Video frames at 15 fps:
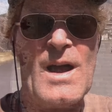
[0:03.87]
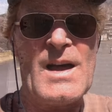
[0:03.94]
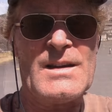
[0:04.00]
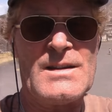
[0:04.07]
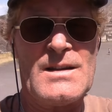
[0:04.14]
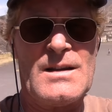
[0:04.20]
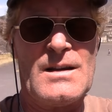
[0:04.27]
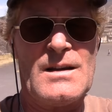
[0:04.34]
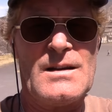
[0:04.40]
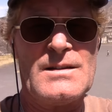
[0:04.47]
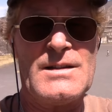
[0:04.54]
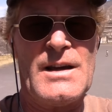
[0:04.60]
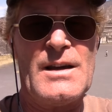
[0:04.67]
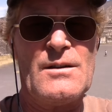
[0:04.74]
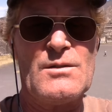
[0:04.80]
at
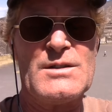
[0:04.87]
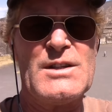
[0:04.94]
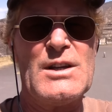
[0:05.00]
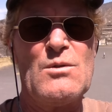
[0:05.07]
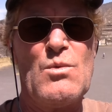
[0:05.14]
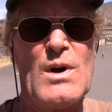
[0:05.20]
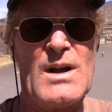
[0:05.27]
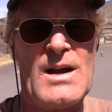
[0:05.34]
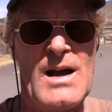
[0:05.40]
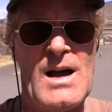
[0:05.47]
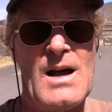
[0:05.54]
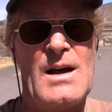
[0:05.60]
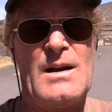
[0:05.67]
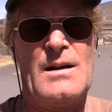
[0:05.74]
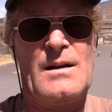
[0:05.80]

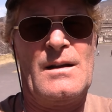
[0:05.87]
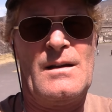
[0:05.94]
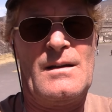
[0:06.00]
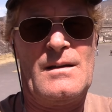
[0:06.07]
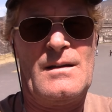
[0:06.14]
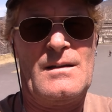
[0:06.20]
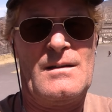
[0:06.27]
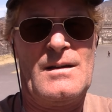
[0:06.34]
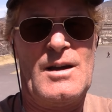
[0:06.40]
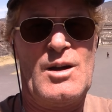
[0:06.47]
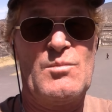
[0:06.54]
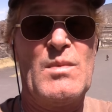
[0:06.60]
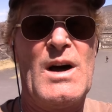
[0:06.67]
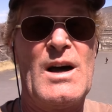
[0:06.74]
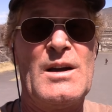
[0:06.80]
Teotihuacan,
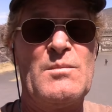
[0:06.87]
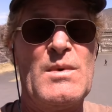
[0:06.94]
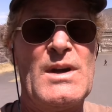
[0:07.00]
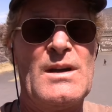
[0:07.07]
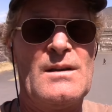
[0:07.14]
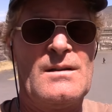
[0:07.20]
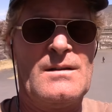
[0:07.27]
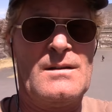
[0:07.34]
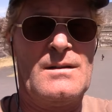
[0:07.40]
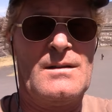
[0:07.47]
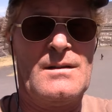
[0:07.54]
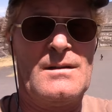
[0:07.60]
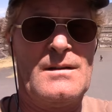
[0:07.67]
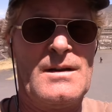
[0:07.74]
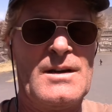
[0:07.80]
and behind me
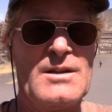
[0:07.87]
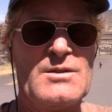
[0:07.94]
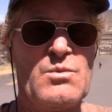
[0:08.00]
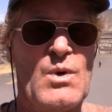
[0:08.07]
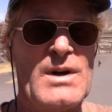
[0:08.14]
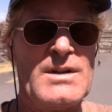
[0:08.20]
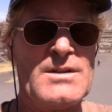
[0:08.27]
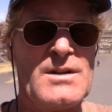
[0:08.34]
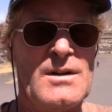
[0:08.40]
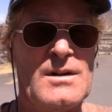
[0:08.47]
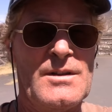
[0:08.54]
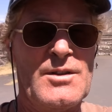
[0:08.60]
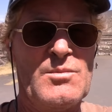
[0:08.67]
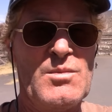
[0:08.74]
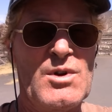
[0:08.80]
is what is
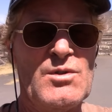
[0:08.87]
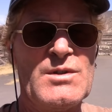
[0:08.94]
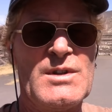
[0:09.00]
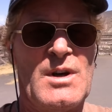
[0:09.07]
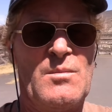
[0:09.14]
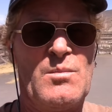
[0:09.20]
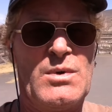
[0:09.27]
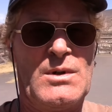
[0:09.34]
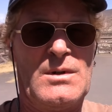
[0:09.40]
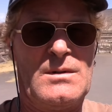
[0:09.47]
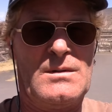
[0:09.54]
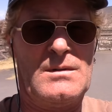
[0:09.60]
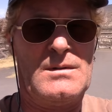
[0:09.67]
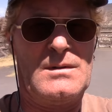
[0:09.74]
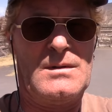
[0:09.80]
called the Moon Temple.
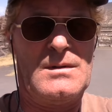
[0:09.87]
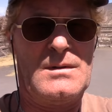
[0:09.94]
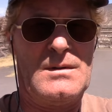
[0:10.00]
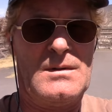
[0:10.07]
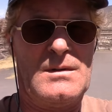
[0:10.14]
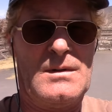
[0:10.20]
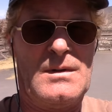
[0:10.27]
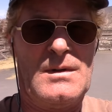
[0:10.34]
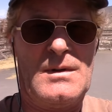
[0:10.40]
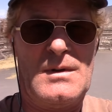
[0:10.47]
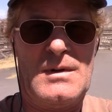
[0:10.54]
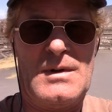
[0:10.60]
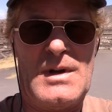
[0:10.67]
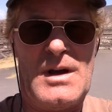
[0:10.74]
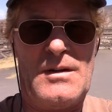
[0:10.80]

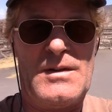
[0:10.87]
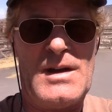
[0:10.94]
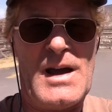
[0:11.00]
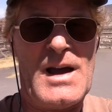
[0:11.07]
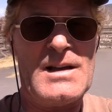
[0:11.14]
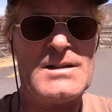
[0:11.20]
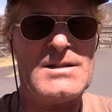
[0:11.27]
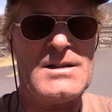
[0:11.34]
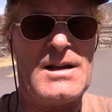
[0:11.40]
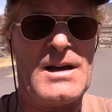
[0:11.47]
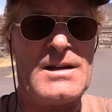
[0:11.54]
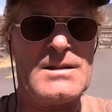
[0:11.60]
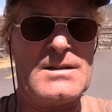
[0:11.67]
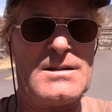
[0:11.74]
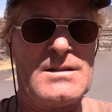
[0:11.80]
Now, the
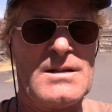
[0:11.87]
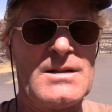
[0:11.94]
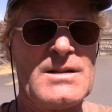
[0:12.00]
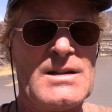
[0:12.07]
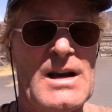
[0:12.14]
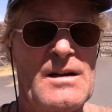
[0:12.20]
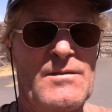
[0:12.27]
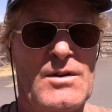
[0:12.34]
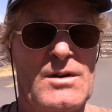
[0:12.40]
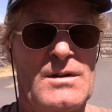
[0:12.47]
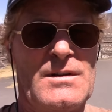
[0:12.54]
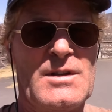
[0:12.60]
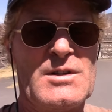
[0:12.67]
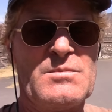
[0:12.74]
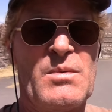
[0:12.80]
Aztecs
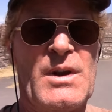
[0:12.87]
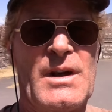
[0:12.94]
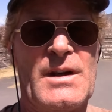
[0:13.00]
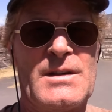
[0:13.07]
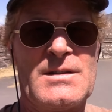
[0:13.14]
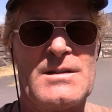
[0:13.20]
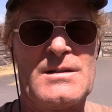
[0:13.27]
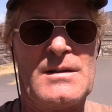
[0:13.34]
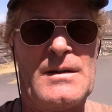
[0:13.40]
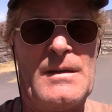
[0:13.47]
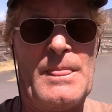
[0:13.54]
discovered this place